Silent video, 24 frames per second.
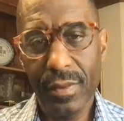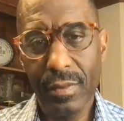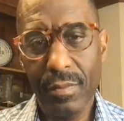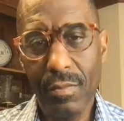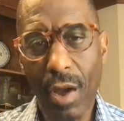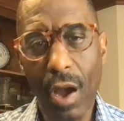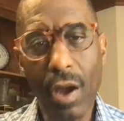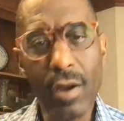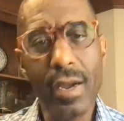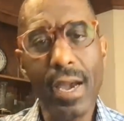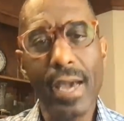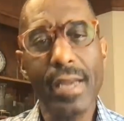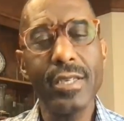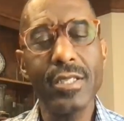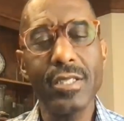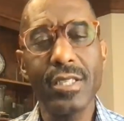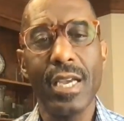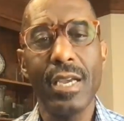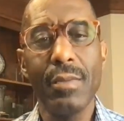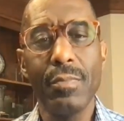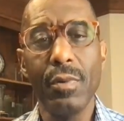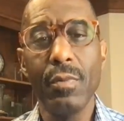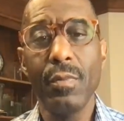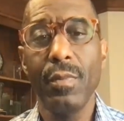Our God is
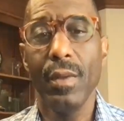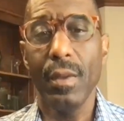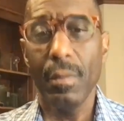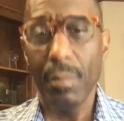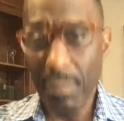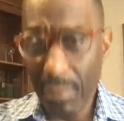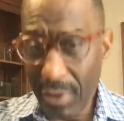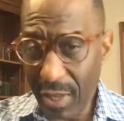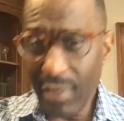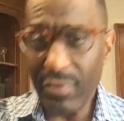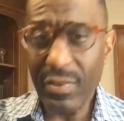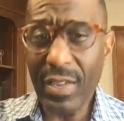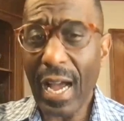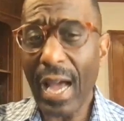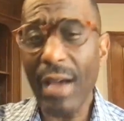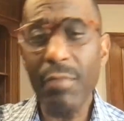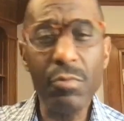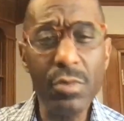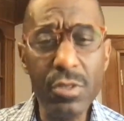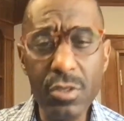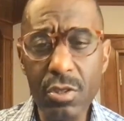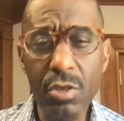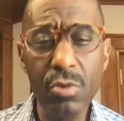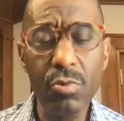able. Believe God
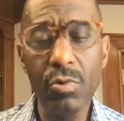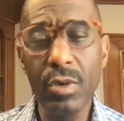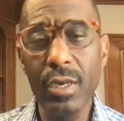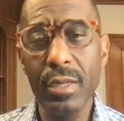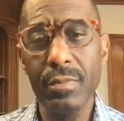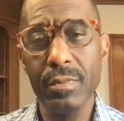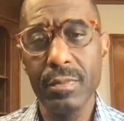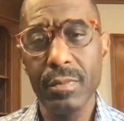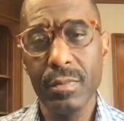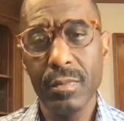will do it.